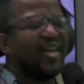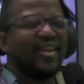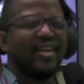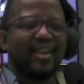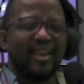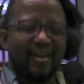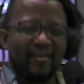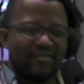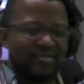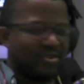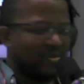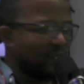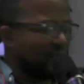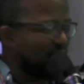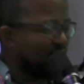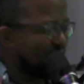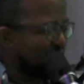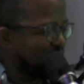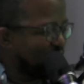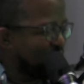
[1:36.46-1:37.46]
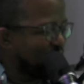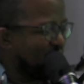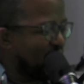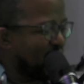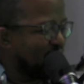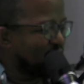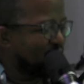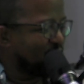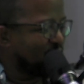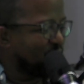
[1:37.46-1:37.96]
love the work that you
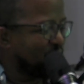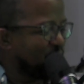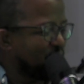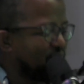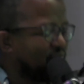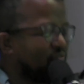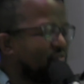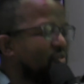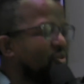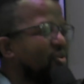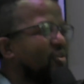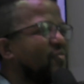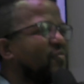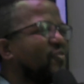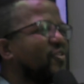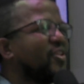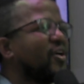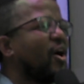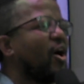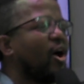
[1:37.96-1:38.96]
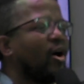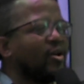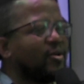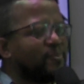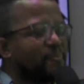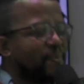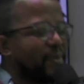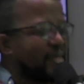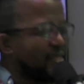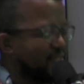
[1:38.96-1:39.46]
guys do. But for the
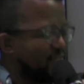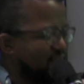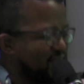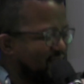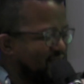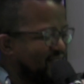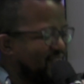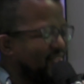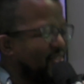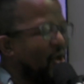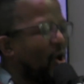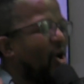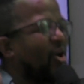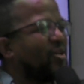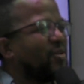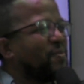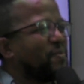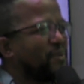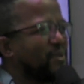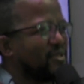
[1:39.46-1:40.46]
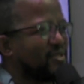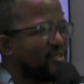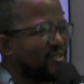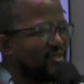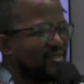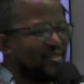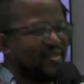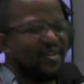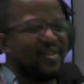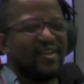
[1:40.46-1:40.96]
odd person
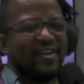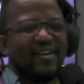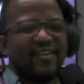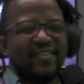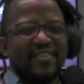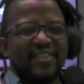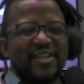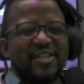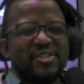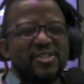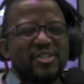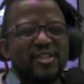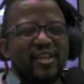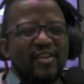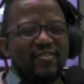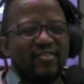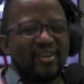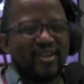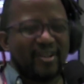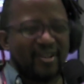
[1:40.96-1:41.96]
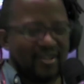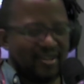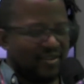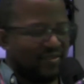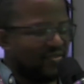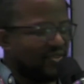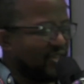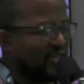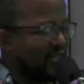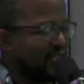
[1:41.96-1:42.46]
that has never heard
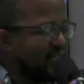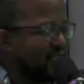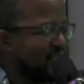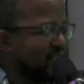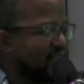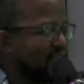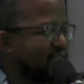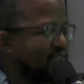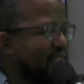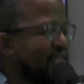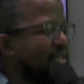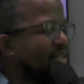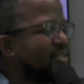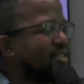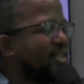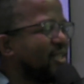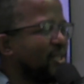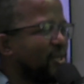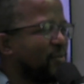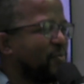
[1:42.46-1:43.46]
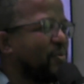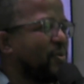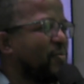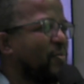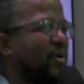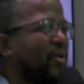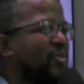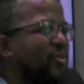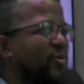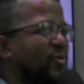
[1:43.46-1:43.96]
of Khulisa, tell us a little bit
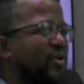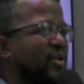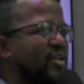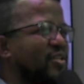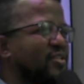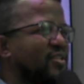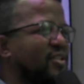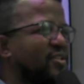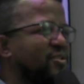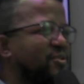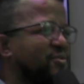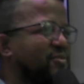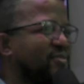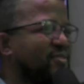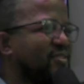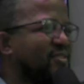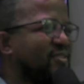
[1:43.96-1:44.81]
about the organization.